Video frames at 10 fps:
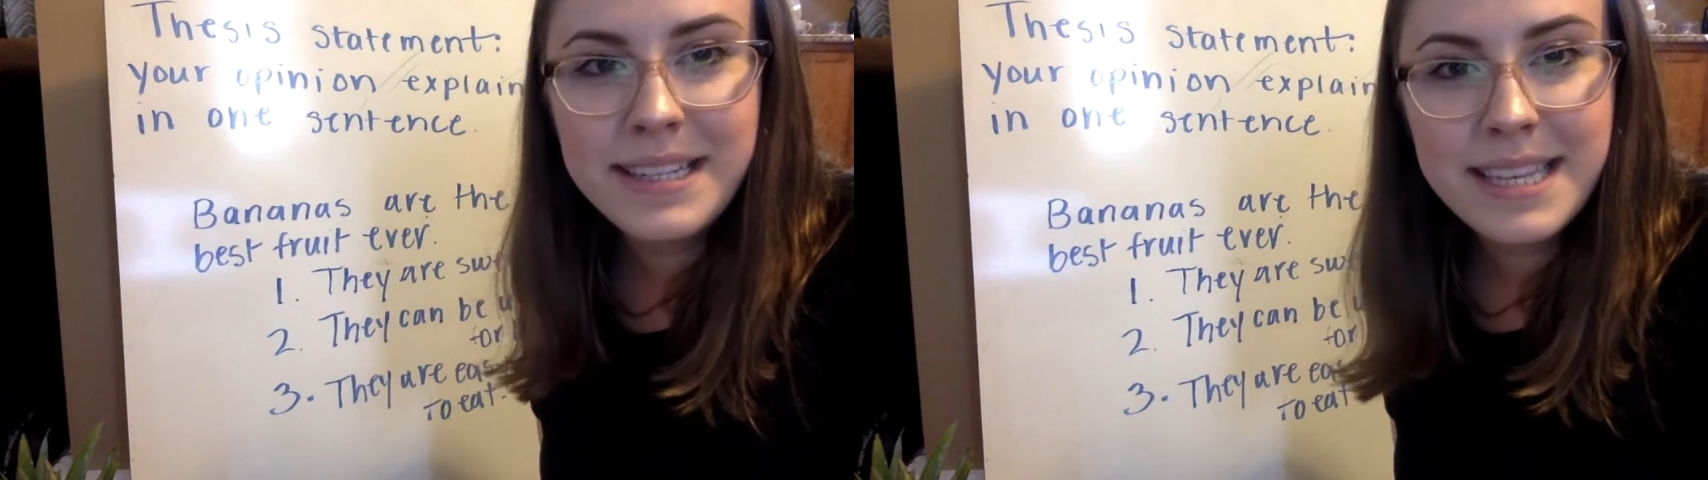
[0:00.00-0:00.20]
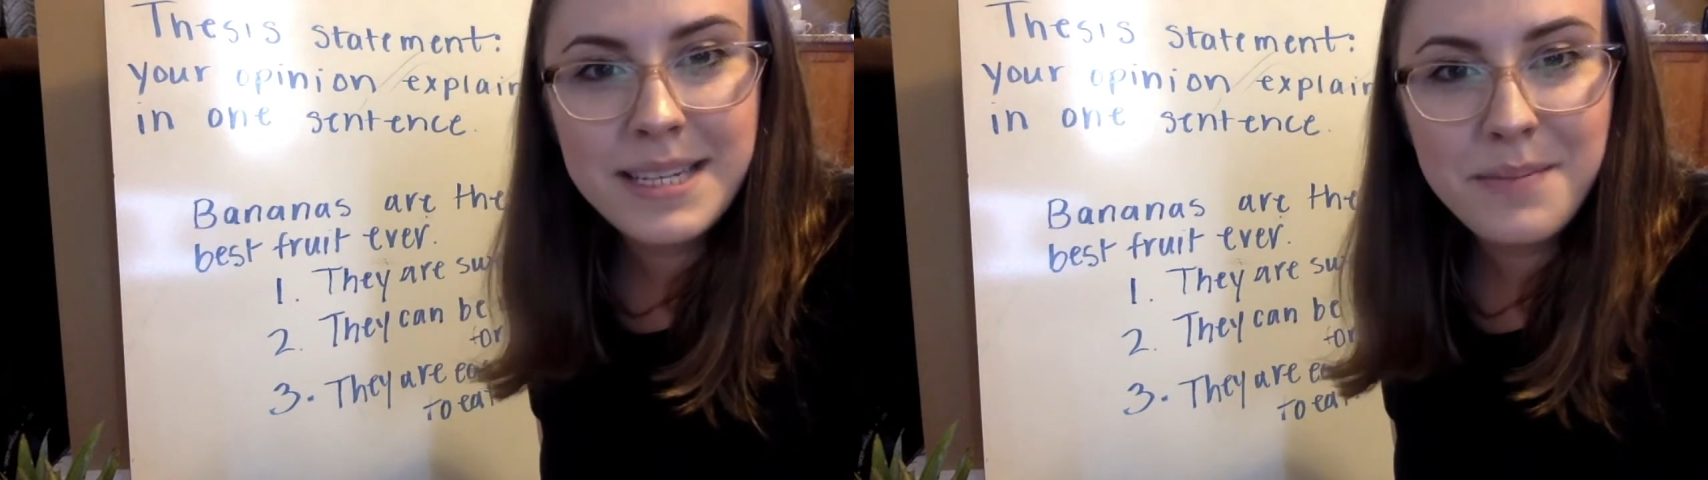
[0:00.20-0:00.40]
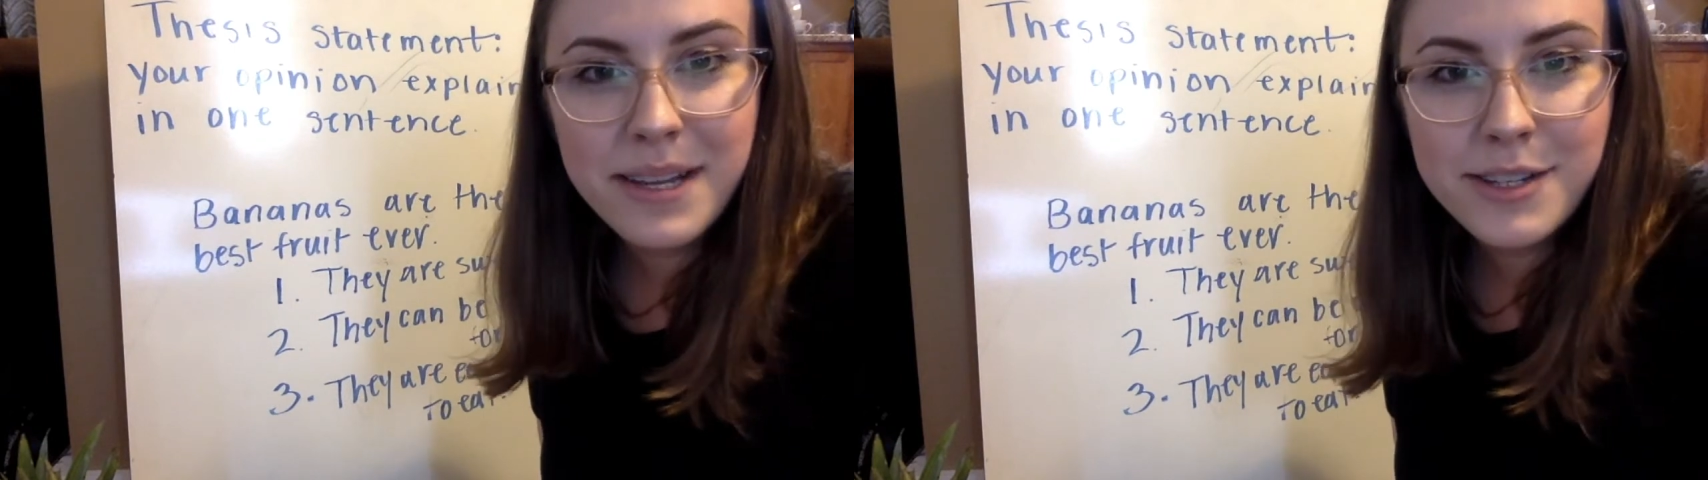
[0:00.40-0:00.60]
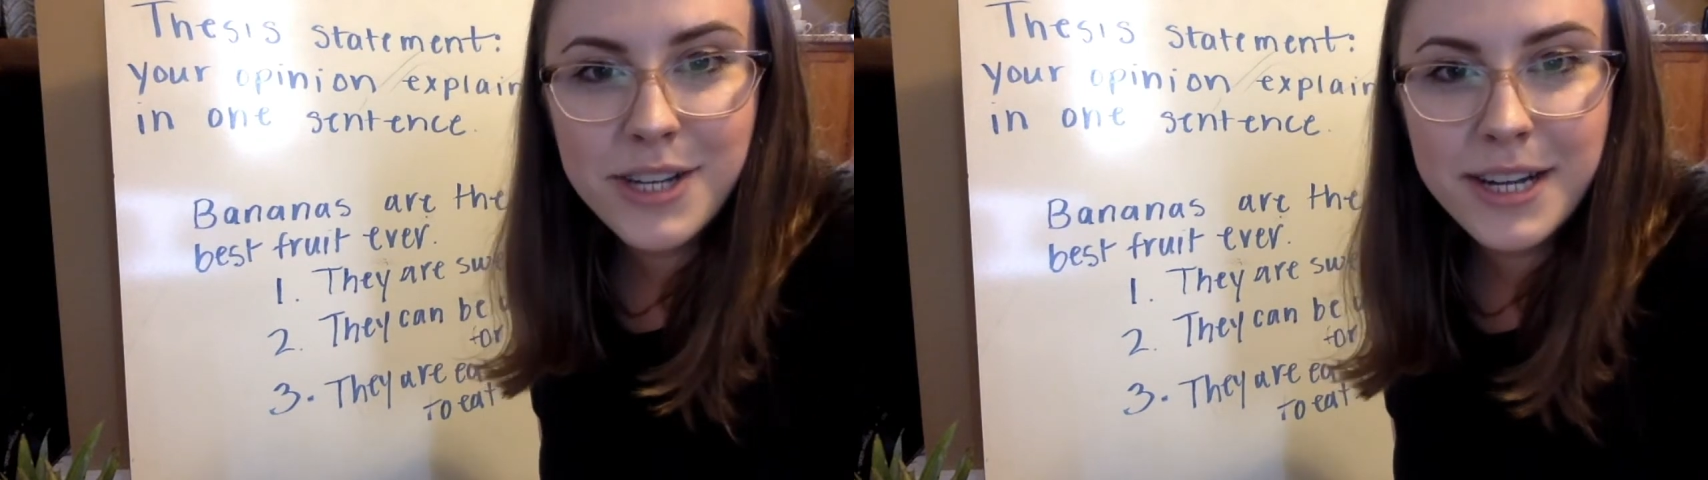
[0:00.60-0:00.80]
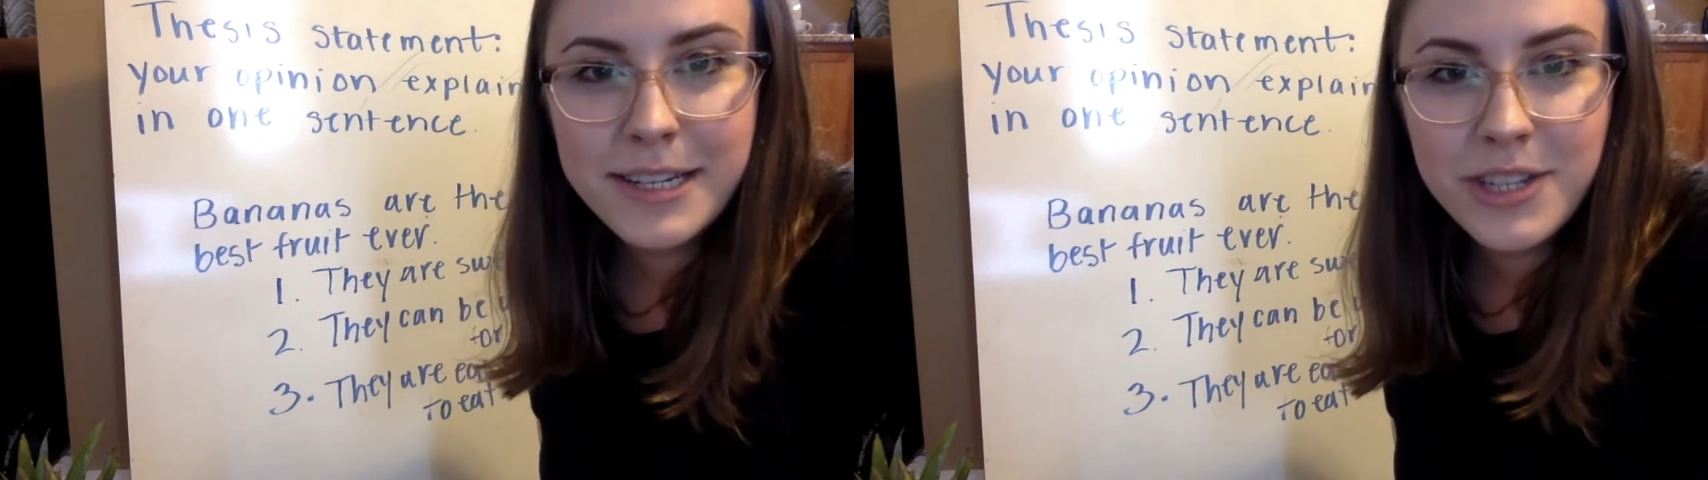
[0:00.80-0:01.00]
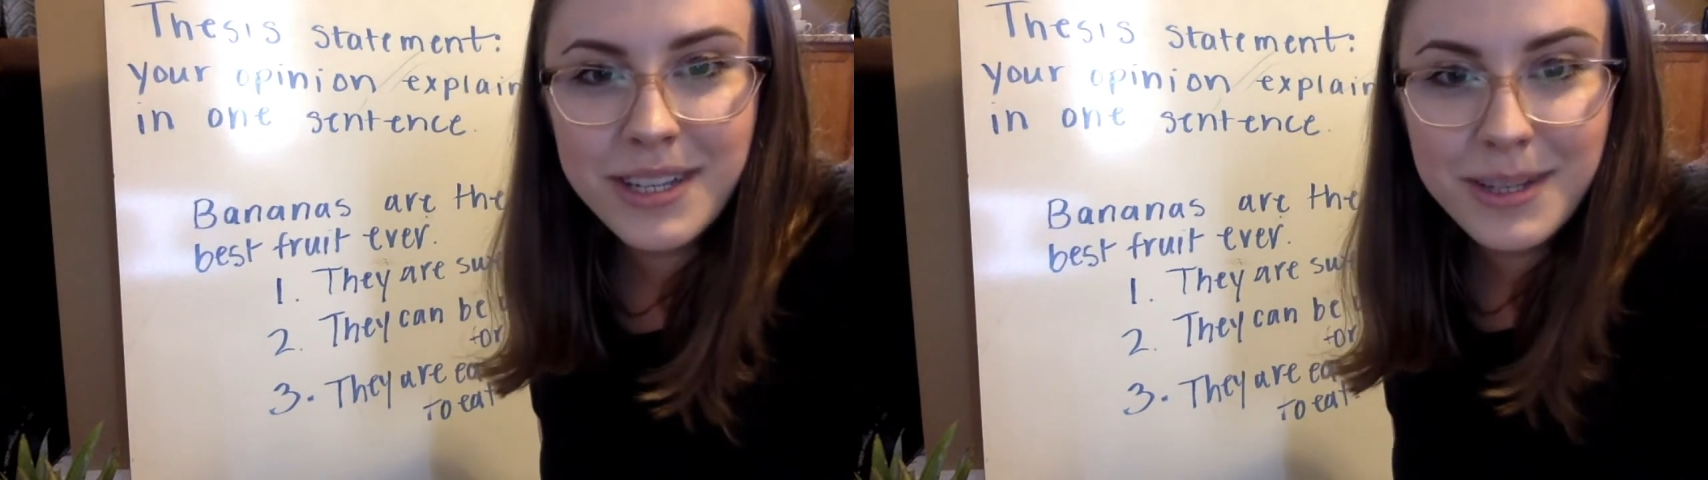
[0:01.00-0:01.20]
send a picture, share